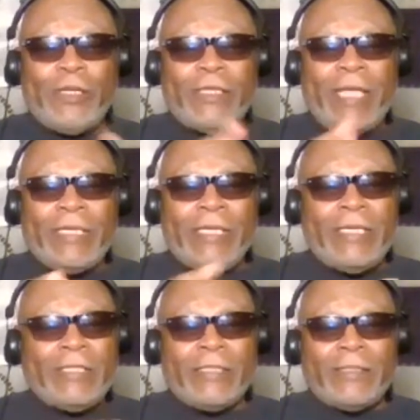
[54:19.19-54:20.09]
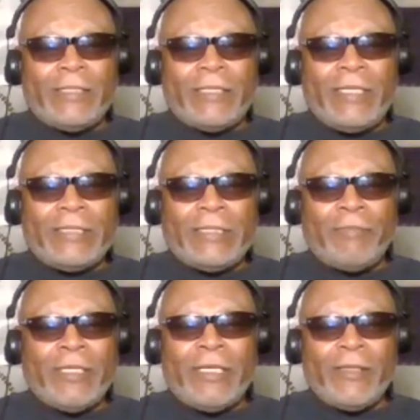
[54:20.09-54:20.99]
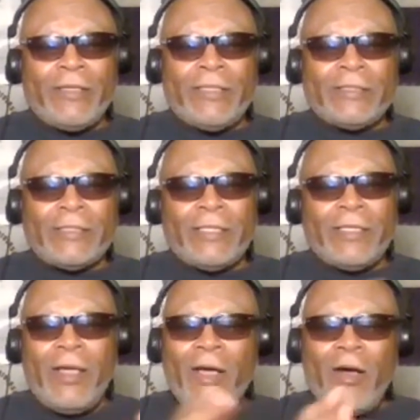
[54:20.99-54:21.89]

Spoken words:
them together is a whole nother ball game.